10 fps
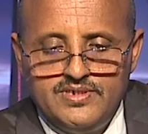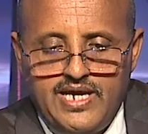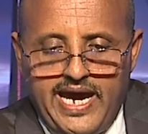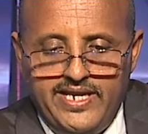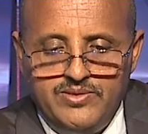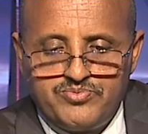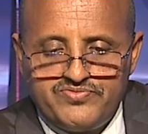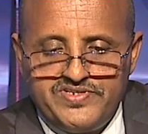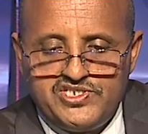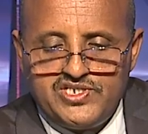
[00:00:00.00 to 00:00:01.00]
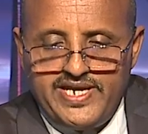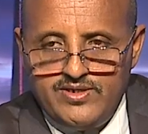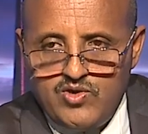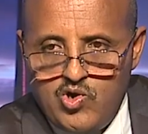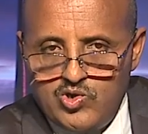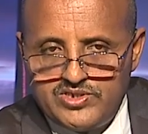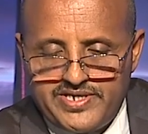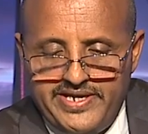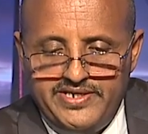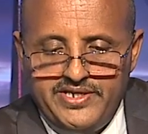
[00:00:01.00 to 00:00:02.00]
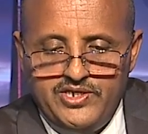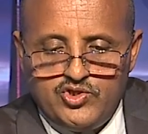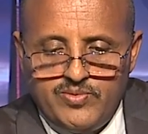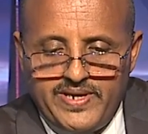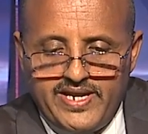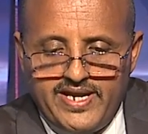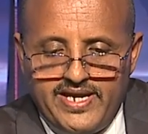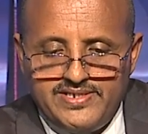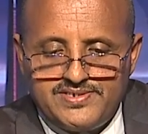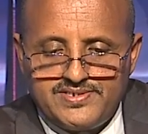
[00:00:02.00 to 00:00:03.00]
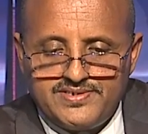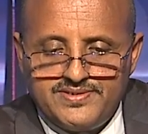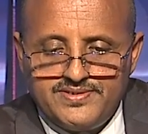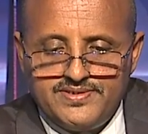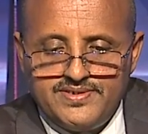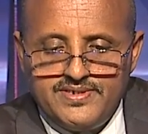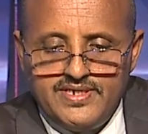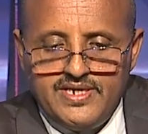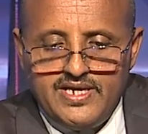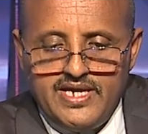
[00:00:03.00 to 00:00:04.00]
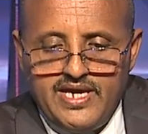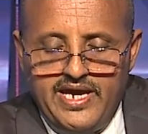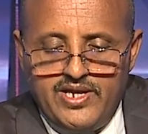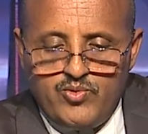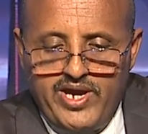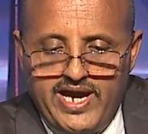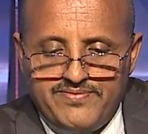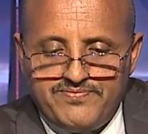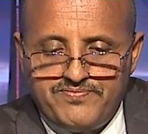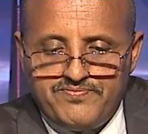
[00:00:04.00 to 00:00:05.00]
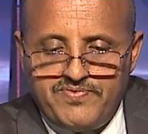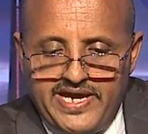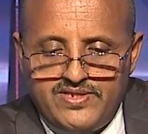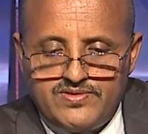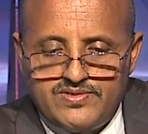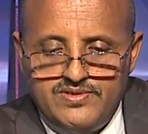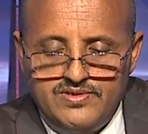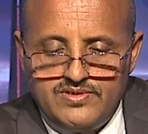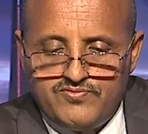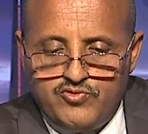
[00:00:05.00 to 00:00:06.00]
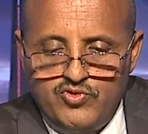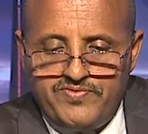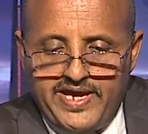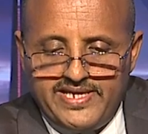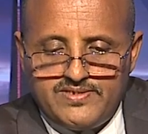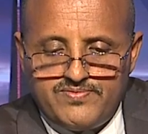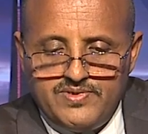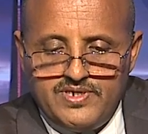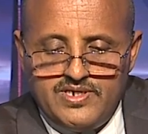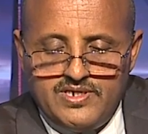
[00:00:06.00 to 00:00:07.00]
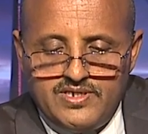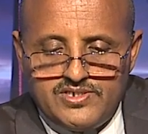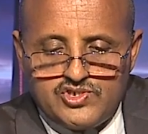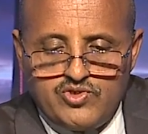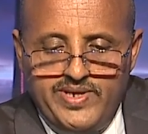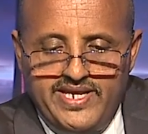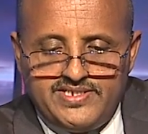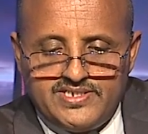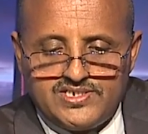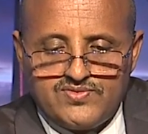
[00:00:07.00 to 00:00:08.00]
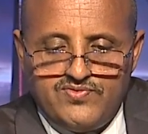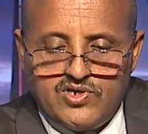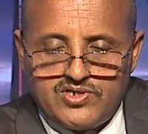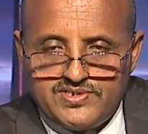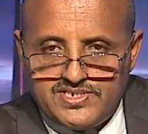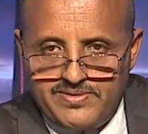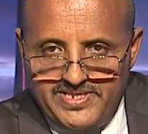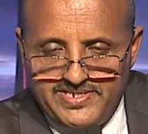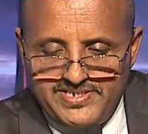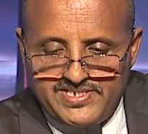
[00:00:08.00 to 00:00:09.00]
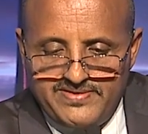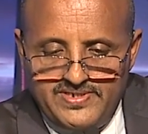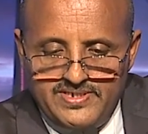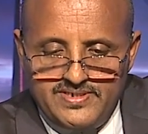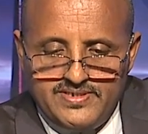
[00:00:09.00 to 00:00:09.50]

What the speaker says: highly professional, all trained in Ethiopian Airlines. And we have full flight simulators for 737,